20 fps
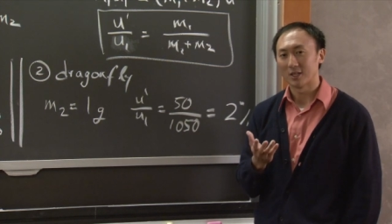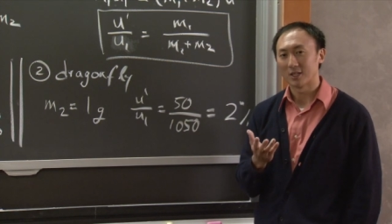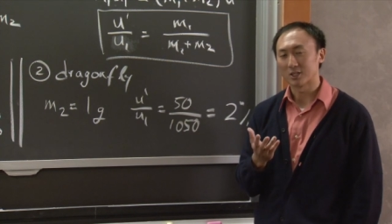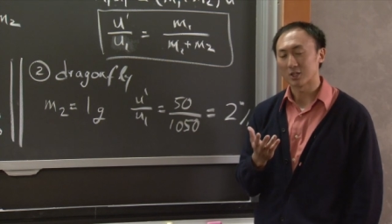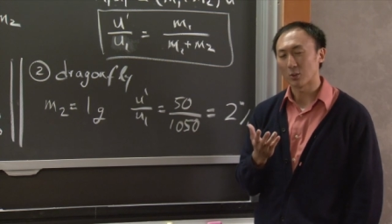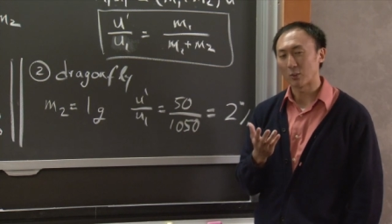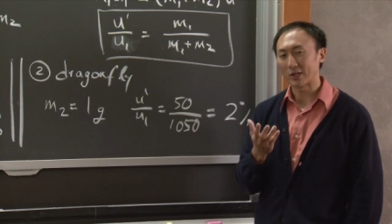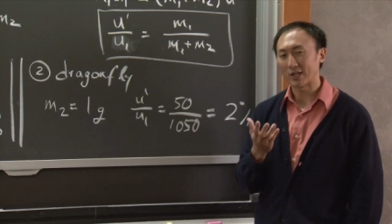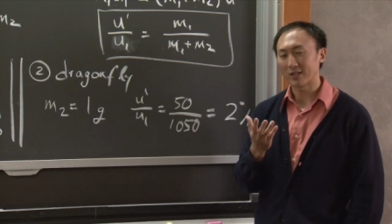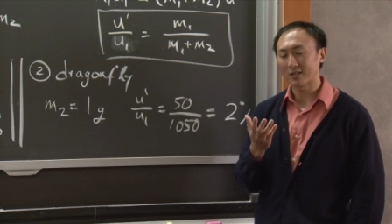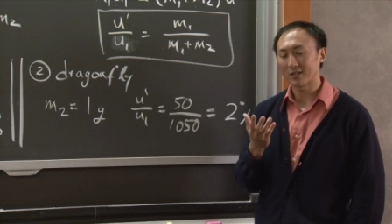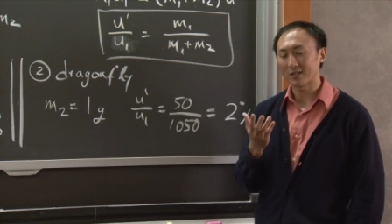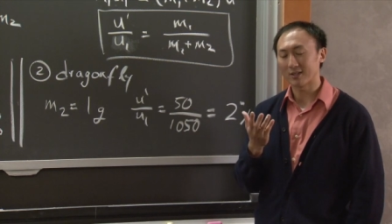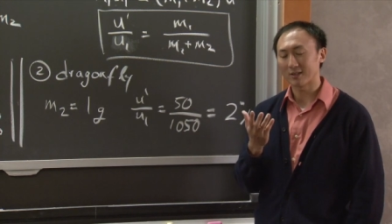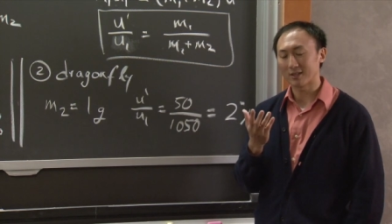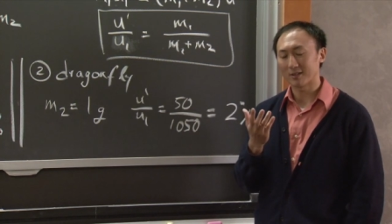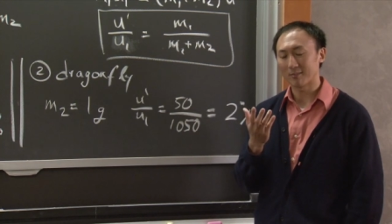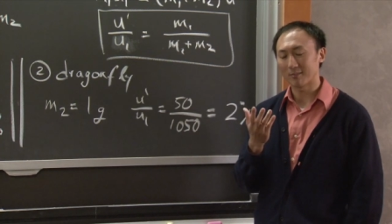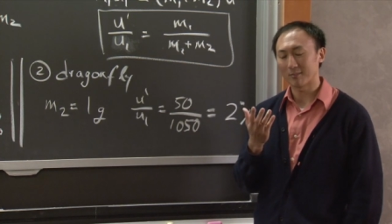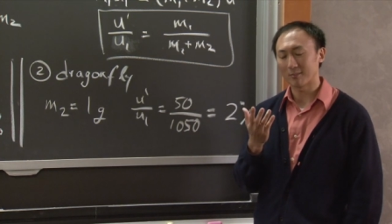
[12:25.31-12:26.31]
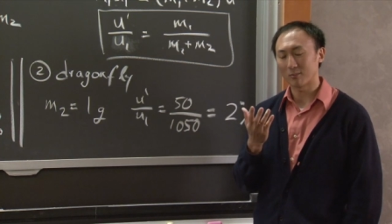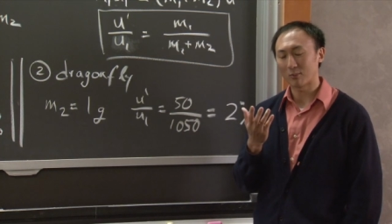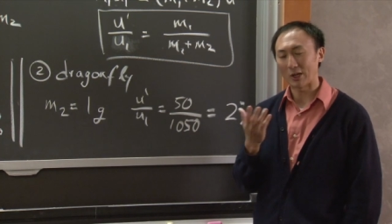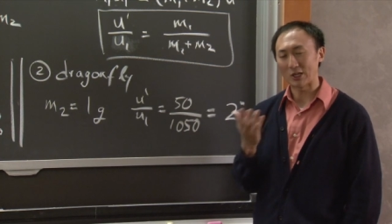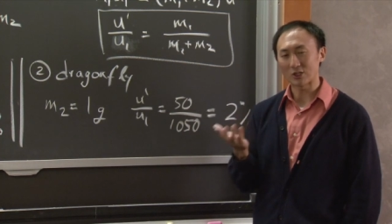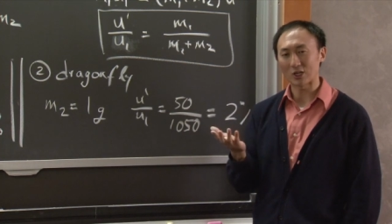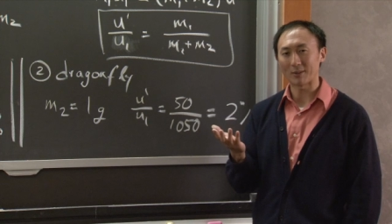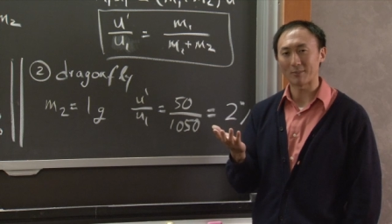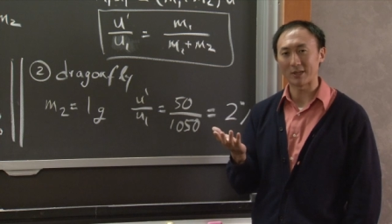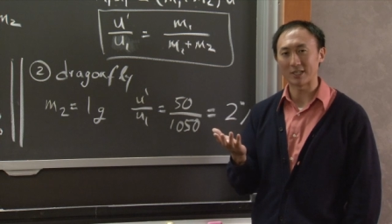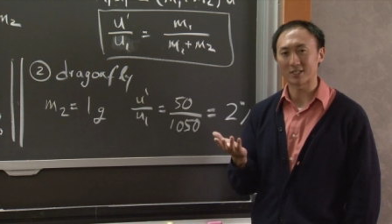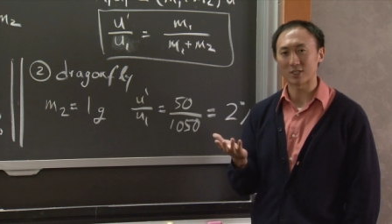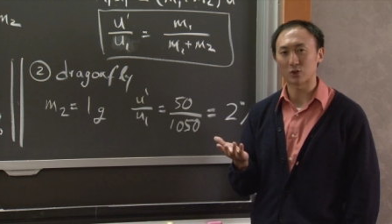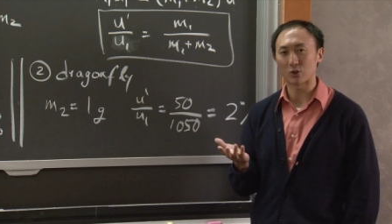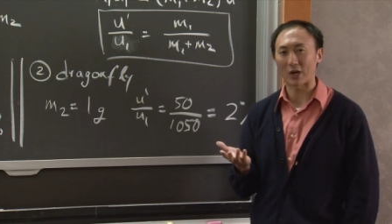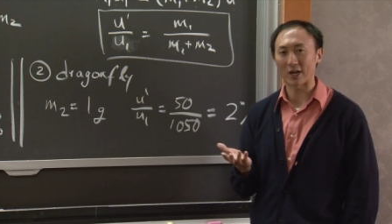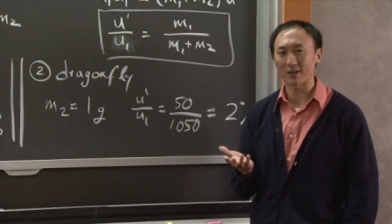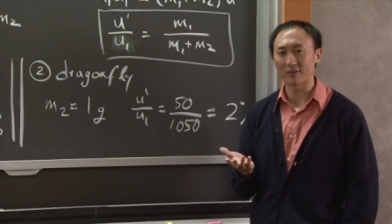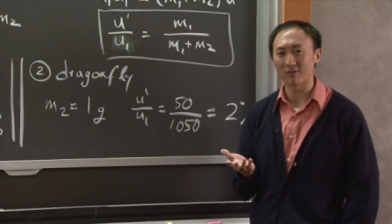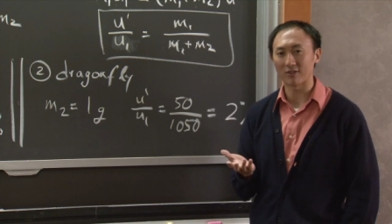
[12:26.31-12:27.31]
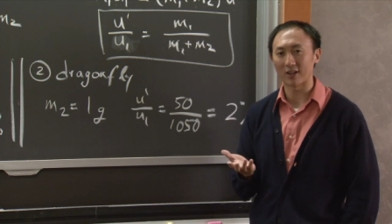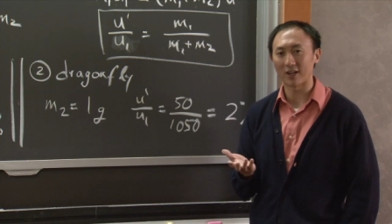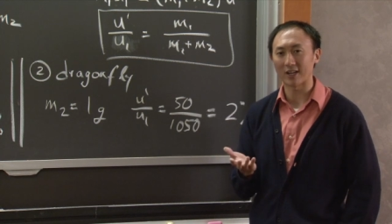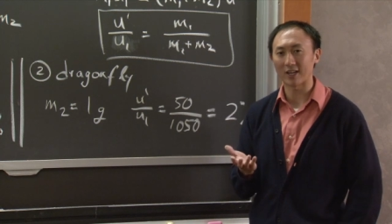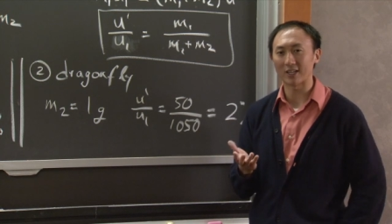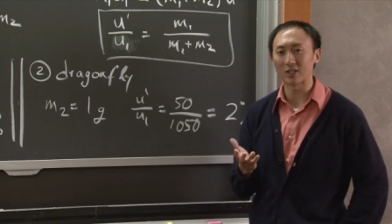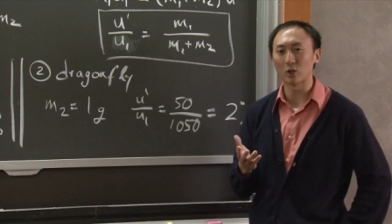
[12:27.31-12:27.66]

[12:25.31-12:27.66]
So when a raindrop hits a dragonfly,